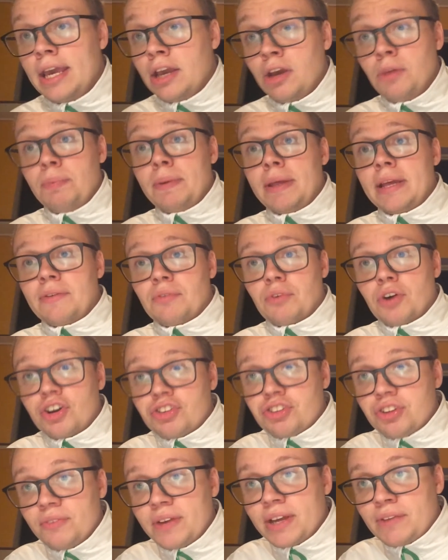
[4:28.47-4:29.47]
It could be a
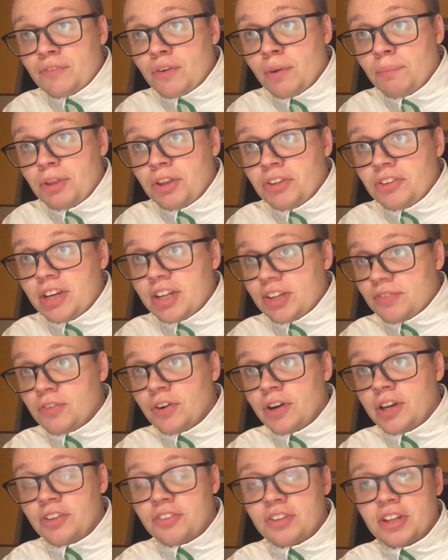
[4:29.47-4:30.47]
Roslovic from the Jets,
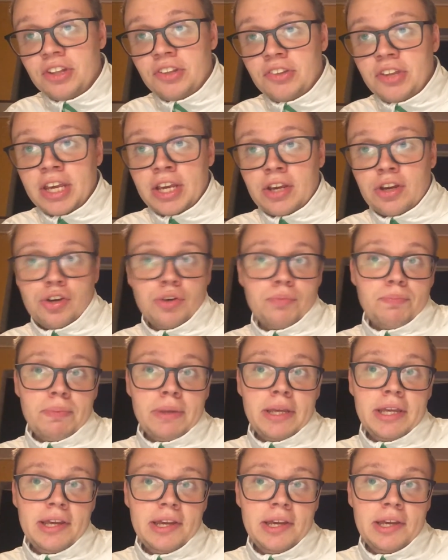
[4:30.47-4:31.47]
for instance. It could
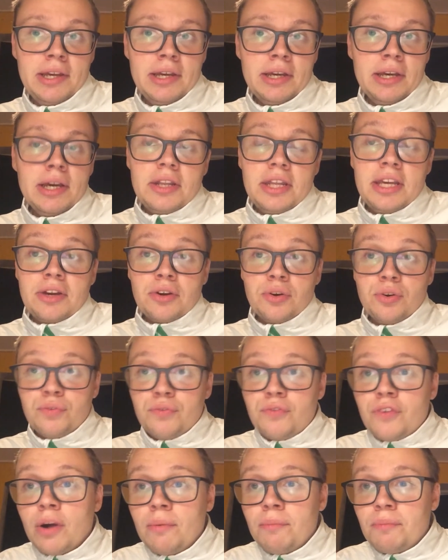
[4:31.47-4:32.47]
be Nico
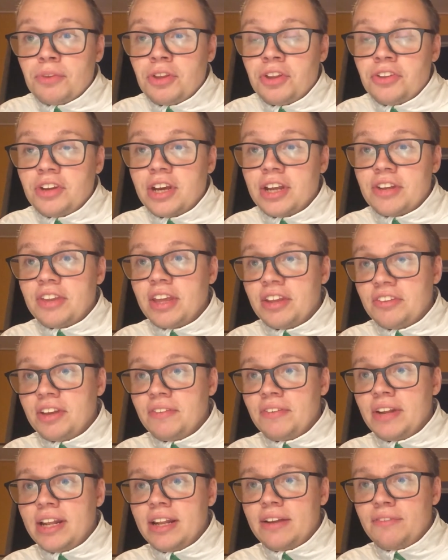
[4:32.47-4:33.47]
from the Jets. There's
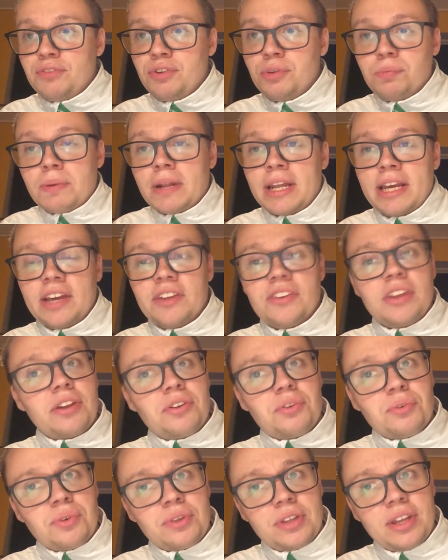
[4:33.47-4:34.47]
definitely a few players
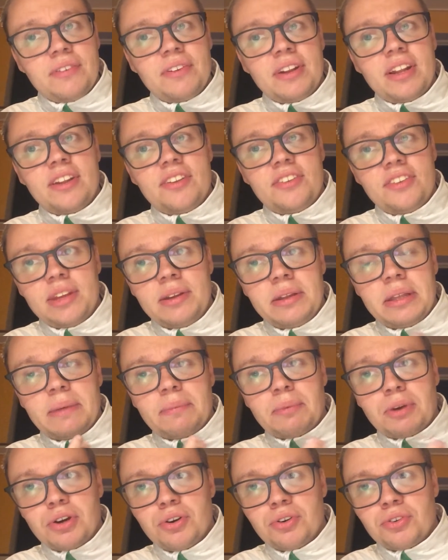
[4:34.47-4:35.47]
that you could definitely see
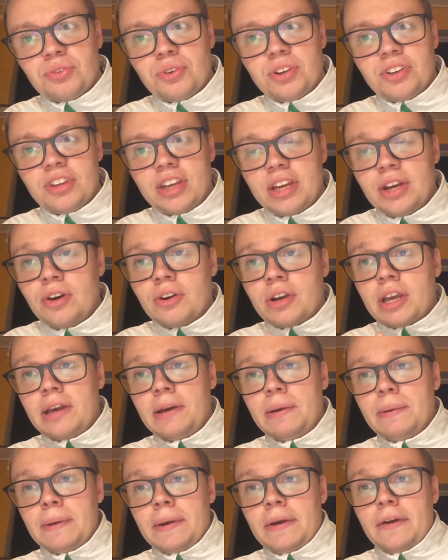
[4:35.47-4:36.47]
them go to and say,
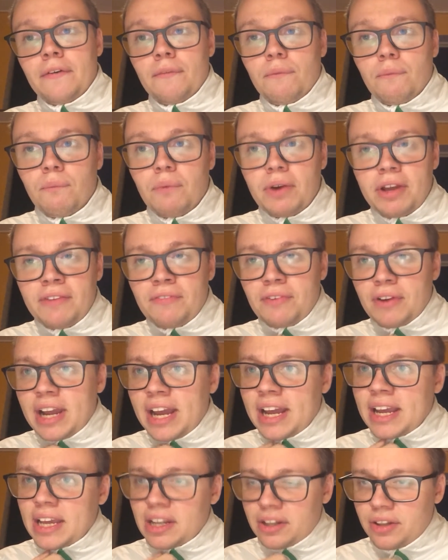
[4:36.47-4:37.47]
okay, if we
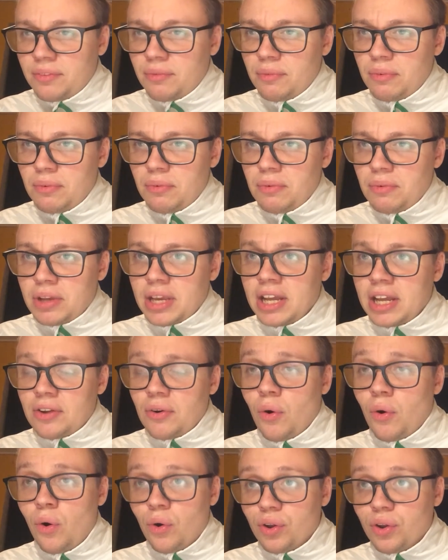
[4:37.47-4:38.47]
can't
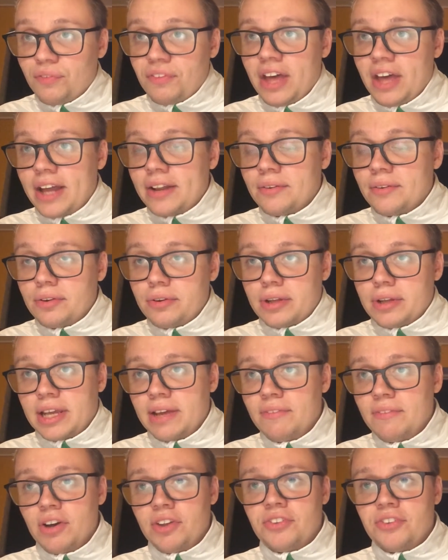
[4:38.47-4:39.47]
get all of that,
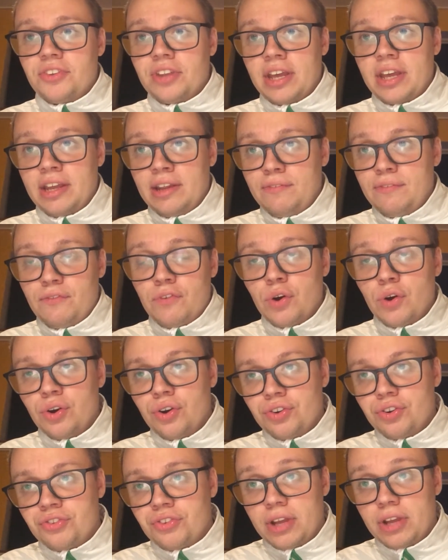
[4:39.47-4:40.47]
give us a
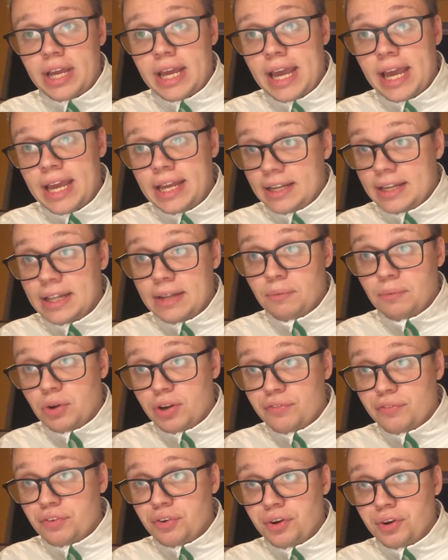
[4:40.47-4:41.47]
1st and then
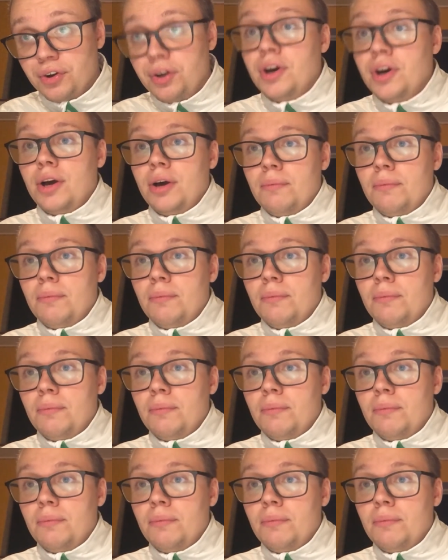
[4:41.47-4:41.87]
one of your